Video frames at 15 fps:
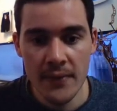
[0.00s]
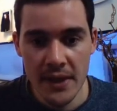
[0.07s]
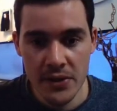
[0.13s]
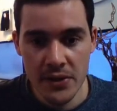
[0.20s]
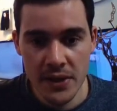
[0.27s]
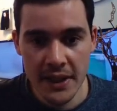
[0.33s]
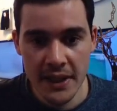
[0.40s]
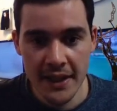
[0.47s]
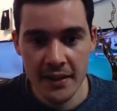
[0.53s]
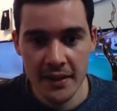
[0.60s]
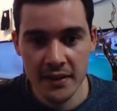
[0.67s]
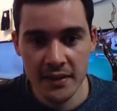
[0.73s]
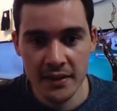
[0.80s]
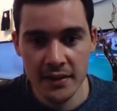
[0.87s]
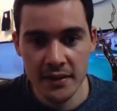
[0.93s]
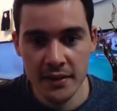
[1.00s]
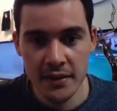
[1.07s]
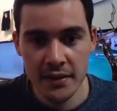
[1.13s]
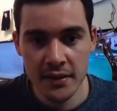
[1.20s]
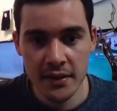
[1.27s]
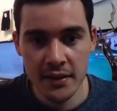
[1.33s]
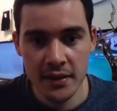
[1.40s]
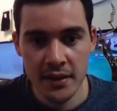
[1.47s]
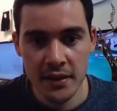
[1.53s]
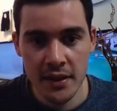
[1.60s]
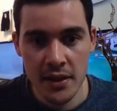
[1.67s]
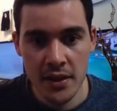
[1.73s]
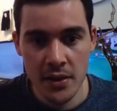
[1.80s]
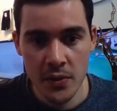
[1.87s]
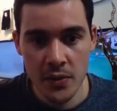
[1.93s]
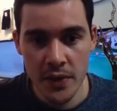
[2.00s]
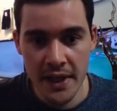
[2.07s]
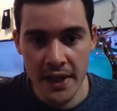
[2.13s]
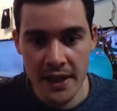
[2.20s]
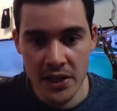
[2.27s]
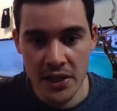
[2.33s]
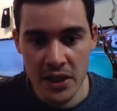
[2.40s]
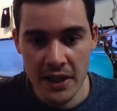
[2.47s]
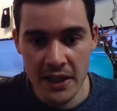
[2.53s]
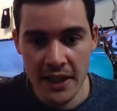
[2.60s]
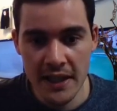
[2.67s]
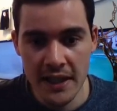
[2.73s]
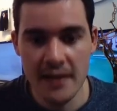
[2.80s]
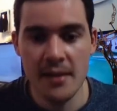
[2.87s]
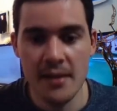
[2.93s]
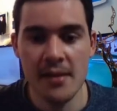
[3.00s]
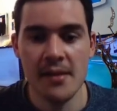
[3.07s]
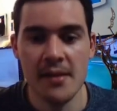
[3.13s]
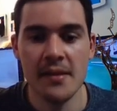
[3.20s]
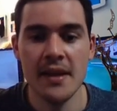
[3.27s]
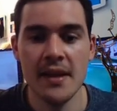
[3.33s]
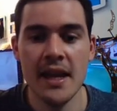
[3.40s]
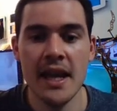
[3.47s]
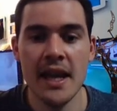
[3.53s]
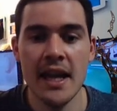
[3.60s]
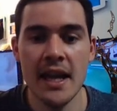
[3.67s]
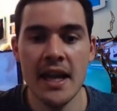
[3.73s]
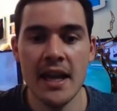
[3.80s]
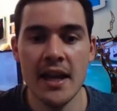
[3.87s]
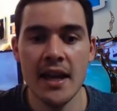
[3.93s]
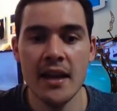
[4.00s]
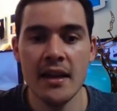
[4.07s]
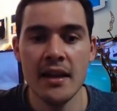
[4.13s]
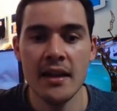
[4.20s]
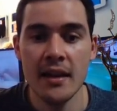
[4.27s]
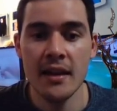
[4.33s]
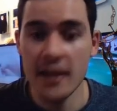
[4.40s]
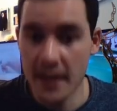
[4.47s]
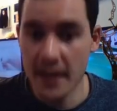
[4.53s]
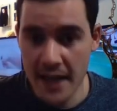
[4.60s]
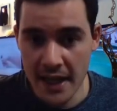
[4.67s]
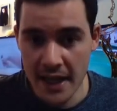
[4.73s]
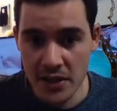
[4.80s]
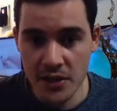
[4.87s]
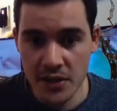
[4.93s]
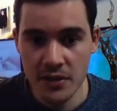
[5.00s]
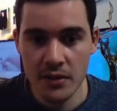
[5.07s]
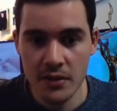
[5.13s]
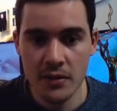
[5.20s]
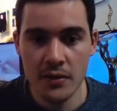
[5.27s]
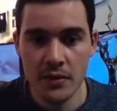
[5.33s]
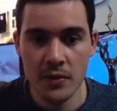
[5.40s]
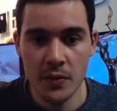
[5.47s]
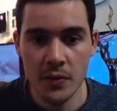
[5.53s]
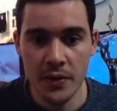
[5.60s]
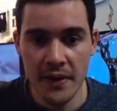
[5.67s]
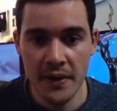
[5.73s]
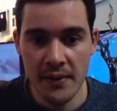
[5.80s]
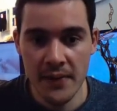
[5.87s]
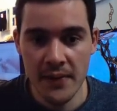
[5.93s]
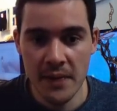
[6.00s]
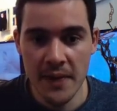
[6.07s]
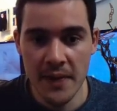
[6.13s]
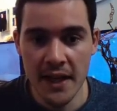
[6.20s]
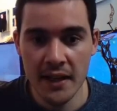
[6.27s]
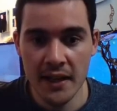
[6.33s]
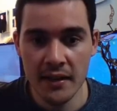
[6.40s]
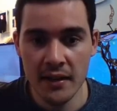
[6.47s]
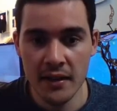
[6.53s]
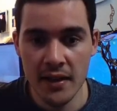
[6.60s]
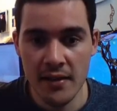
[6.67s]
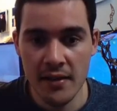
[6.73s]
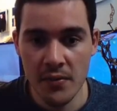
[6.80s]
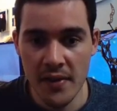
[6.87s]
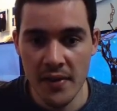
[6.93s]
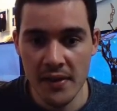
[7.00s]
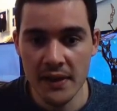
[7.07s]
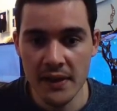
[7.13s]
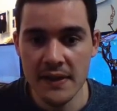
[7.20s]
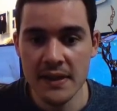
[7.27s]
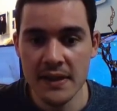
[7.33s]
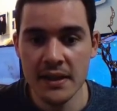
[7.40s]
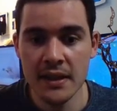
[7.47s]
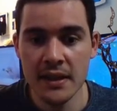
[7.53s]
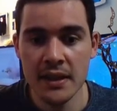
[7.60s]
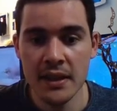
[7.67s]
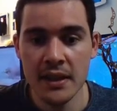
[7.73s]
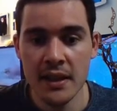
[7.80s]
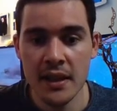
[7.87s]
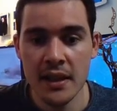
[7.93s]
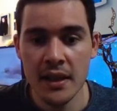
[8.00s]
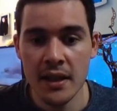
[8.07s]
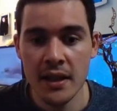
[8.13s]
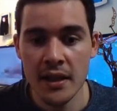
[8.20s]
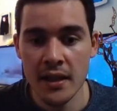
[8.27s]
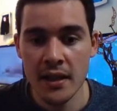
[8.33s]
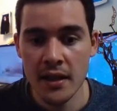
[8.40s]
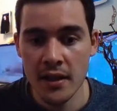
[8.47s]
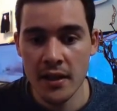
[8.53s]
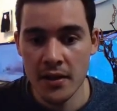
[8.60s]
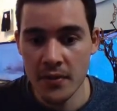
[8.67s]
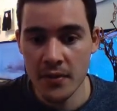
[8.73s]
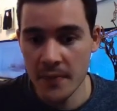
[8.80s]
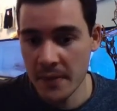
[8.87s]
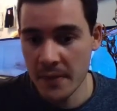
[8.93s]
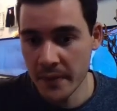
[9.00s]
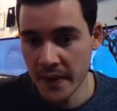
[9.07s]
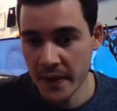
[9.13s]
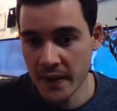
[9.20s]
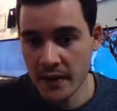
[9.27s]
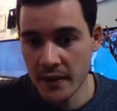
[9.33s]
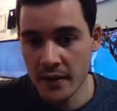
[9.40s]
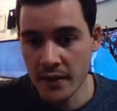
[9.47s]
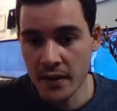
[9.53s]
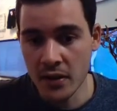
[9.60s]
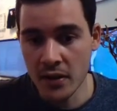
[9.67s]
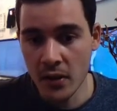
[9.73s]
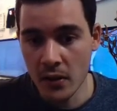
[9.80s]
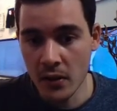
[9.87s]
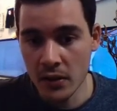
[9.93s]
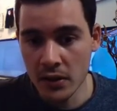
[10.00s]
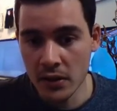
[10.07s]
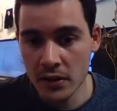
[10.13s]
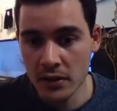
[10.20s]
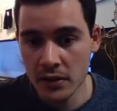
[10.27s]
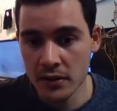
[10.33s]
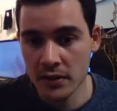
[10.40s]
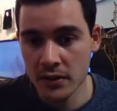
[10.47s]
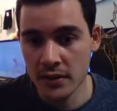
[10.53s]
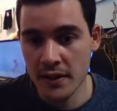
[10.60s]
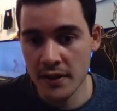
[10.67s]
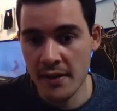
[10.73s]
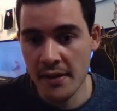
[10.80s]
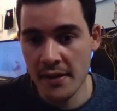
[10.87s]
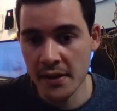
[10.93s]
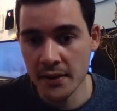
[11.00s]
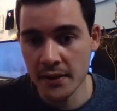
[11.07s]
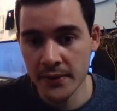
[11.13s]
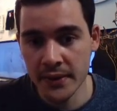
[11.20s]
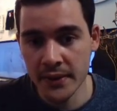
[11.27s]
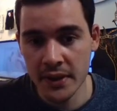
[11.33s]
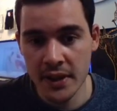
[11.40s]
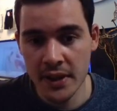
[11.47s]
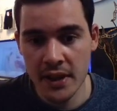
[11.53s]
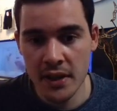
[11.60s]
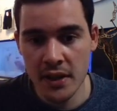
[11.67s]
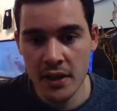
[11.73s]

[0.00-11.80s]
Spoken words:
Eventually, we initialize an action with its feedback, its result. And remember, the goal itself